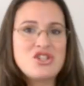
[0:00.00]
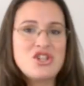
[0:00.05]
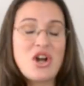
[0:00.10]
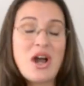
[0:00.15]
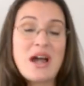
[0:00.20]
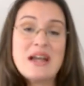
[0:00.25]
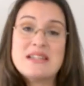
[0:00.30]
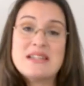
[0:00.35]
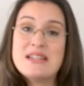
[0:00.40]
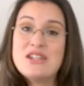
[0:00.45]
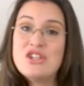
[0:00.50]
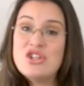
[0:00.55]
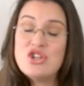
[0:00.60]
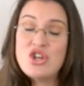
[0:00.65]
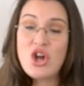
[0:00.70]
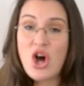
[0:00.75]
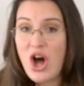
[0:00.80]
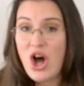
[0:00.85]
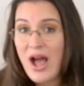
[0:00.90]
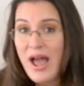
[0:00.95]
year, I did
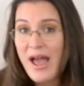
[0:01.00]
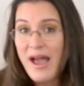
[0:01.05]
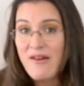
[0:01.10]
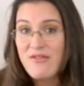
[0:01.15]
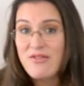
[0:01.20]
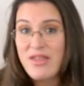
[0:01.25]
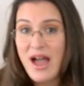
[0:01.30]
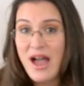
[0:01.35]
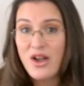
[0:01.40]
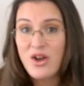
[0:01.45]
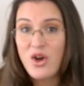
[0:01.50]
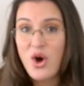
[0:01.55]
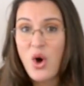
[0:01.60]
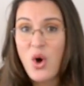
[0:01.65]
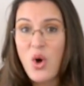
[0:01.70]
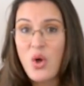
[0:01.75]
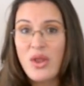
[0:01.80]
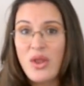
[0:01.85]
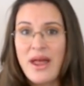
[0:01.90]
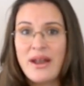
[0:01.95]
not have that
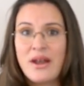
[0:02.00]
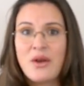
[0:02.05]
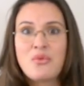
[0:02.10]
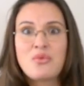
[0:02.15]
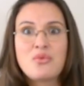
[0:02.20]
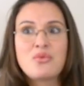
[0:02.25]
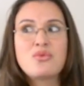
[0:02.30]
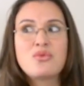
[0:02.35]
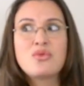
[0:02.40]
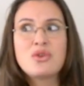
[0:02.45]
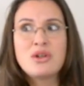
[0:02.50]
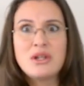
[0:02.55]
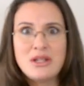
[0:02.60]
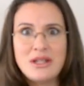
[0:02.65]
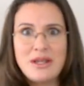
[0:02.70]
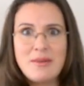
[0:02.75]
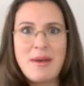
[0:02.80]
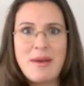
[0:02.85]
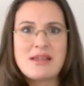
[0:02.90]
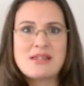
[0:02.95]
goal, and it
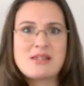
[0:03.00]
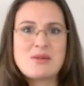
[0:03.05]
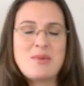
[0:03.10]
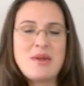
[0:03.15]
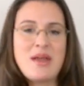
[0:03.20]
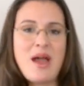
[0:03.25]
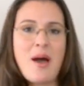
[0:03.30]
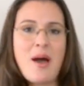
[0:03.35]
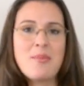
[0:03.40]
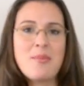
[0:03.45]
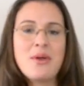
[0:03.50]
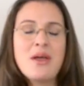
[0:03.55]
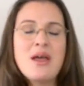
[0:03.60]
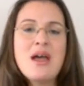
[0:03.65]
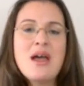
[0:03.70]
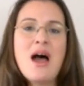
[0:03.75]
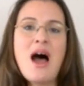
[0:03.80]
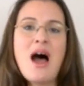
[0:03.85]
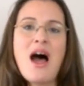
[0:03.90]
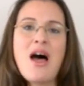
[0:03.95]
really messed me up.
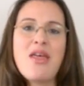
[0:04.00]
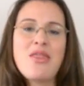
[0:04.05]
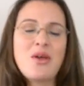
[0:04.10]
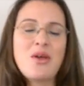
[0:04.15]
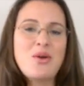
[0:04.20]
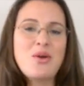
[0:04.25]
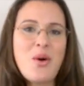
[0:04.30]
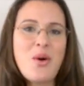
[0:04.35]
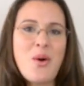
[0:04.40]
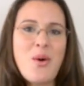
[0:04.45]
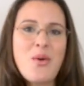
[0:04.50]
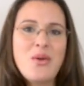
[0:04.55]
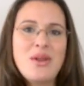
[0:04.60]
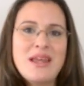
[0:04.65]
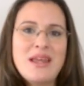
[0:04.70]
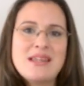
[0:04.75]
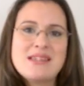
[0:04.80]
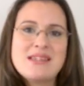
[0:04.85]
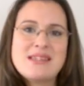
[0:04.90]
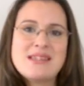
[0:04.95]
The goal
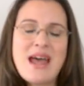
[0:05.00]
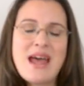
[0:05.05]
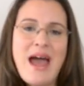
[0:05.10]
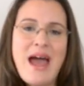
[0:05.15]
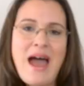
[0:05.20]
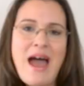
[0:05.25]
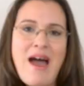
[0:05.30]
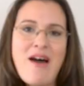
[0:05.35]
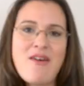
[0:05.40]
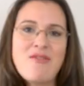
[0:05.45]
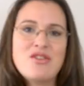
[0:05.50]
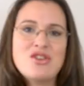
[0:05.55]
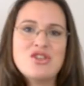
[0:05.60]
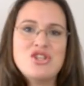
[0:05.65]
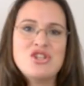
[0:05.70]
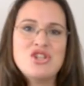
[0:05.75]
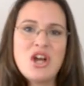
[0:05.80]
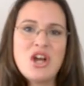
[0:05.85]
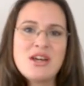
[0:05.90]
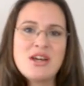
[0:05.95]
is to have
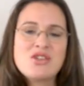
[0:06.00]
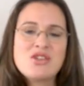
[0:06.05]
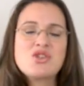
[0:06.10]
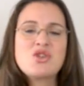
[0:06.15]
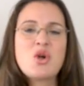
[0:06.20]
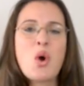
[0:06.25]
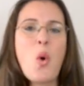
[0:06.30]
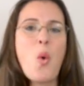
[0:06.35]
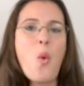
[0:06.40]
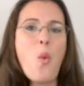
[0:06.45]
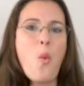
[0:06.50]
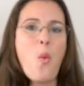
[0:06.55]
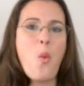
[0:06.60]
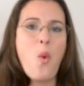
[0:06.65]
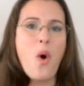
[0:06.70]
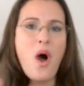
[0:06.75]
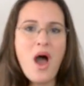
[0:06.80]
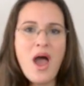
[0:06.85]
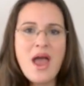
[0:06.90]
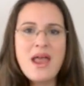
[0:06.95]
just
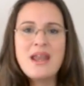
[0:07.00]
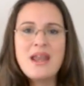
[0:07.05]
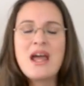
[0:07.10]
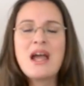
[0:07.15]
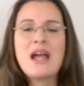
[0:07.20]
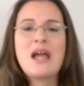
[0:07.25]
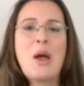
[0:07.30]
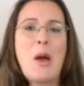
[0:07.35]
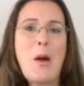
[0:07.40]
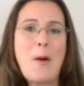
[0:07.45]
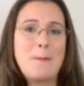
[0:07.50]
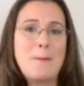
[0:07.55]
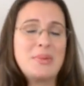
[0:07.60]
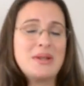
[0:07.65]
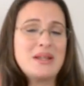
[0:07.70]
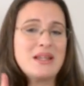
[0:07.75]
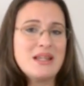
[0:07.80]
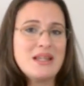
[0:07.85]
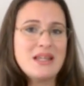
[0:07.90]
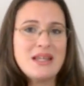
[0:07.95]
one
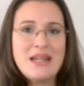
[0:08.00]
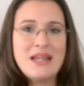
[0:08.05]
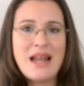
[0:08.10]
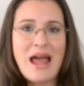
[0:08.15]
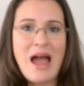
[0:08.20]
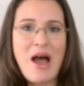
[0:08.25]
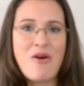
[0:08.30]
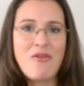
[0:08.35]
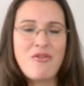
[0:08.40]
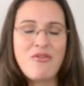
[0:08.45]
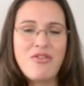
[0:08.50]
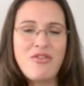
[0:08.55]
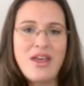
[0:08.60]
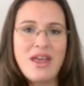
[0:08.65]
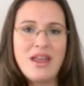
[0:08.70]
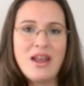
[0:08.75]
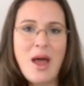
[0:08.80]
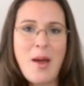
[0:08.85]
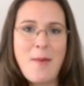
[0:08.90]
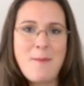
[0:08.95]
complete
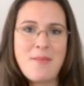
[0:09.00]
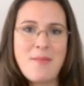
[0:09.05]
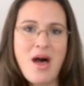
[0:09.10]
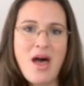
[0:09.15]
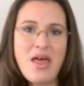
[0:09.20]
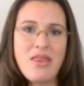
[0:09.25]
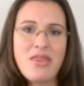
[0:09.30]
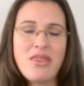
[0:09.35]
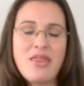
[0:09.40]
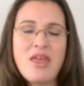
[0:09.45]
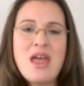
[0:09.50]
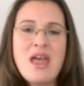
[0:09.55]
outfit a month.